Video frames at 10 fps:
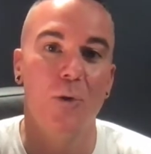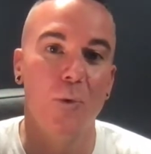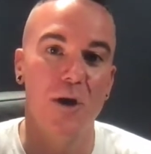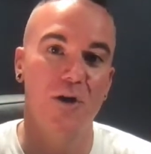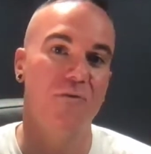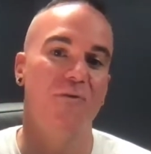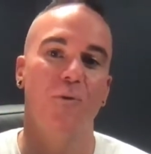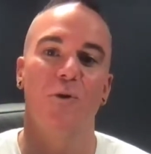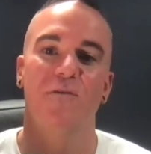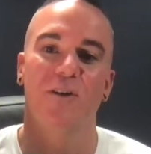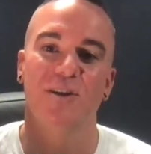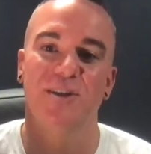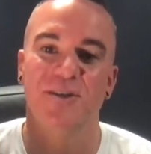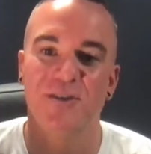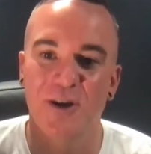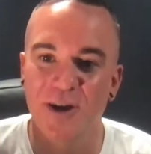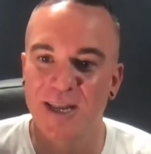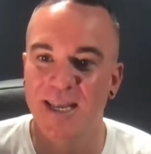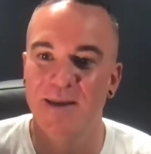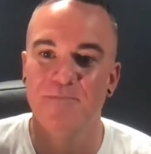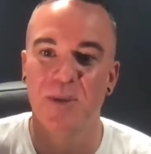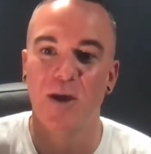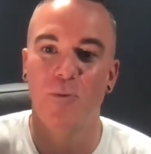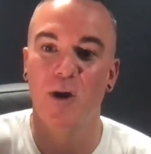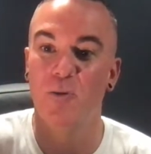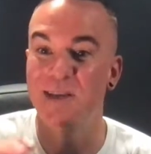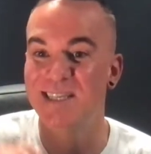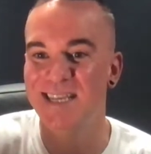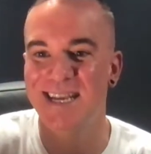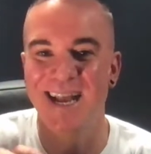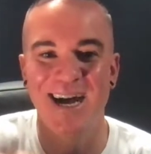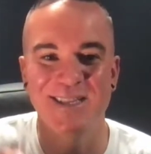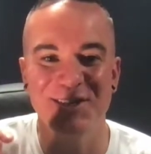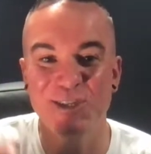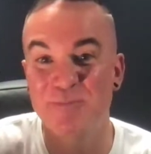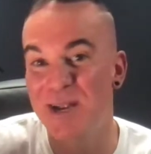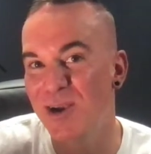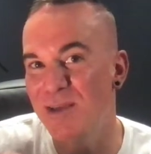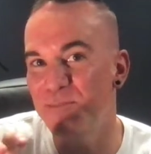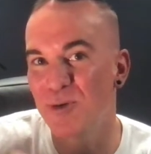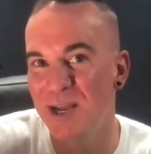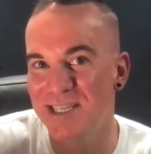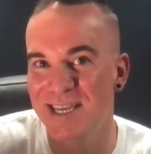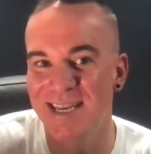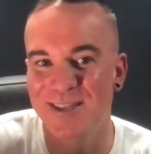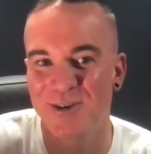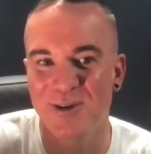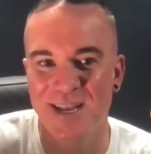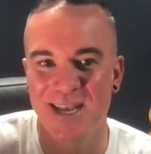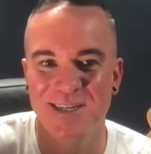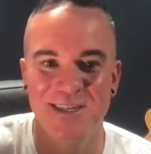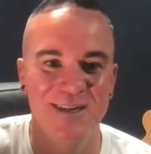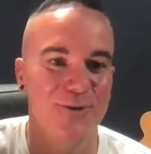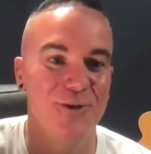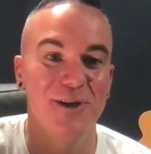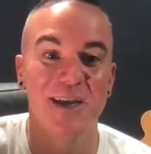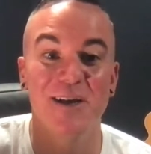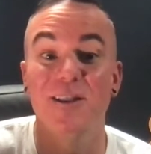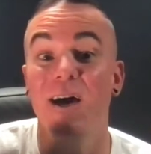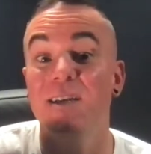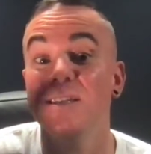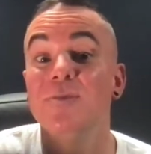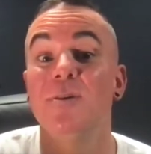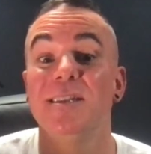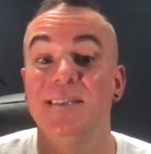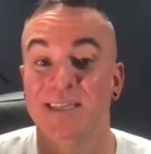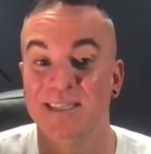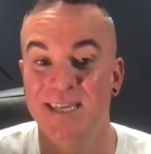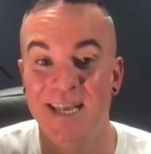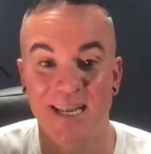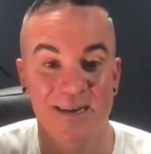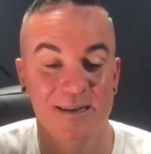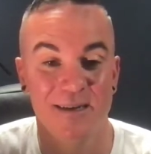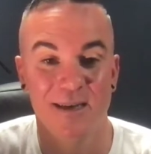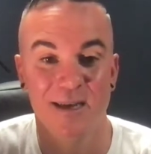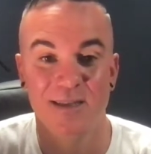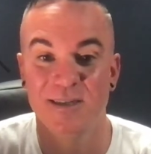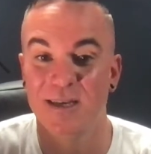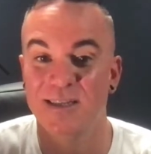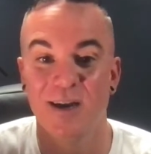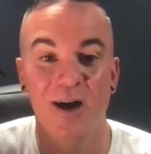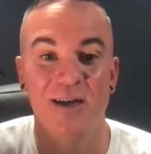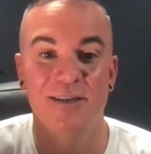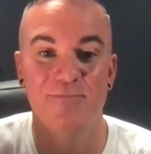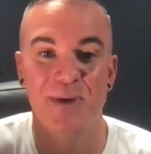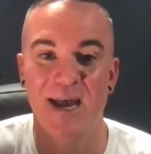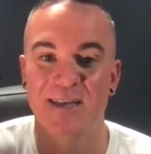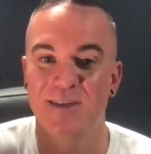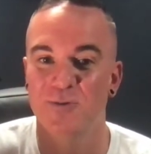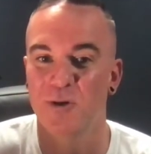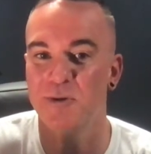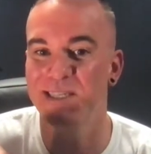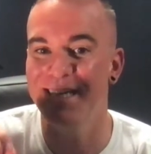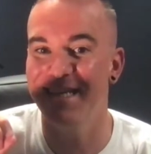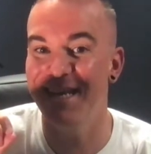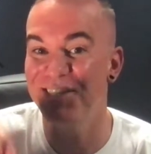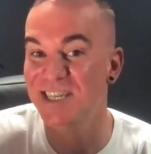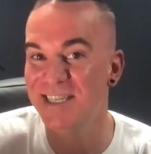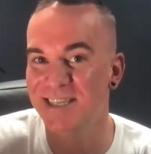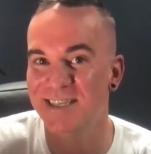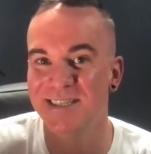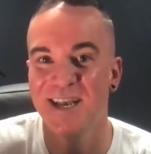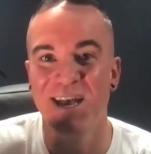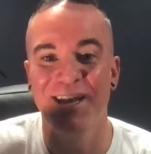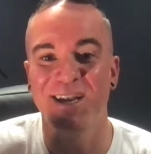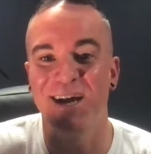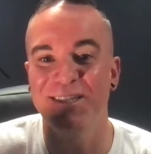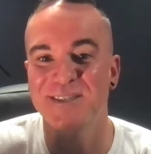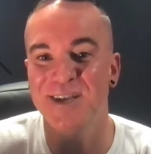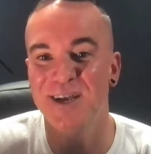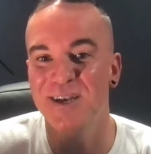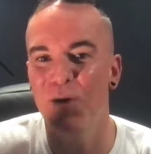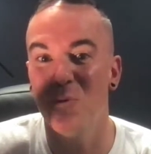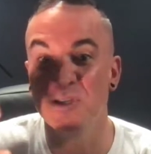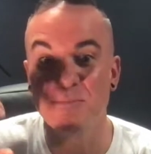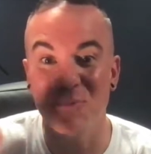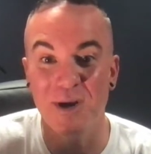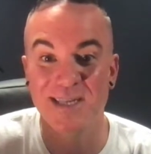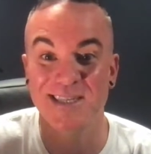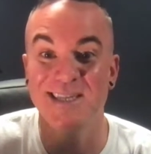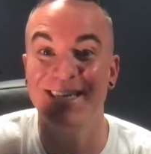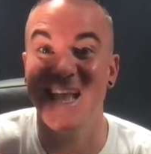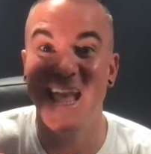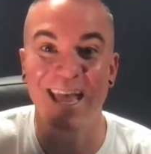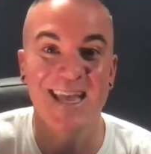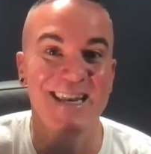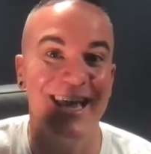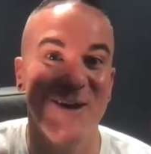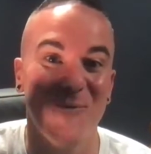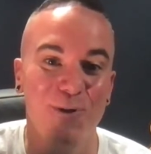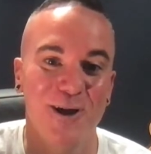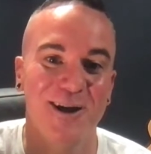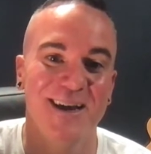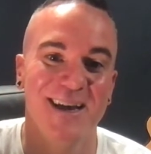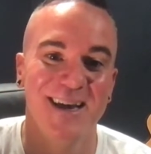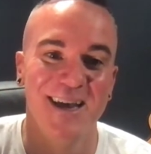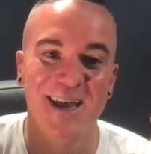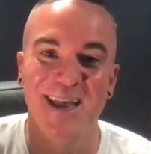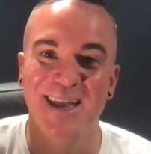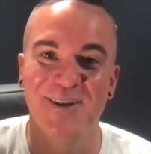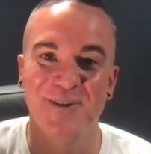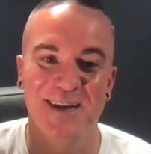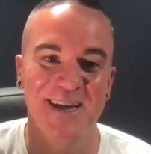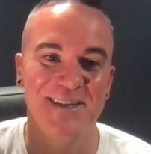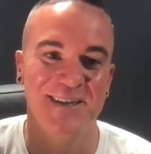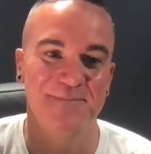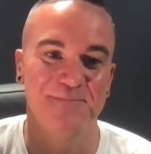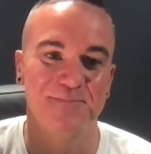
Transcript: 104 verse 30, where we see God's Spirit present in the creation. Or look at Colossians 1:16. It's an awesome passage where we see that Jesus, God's Son, was present and at work in creation.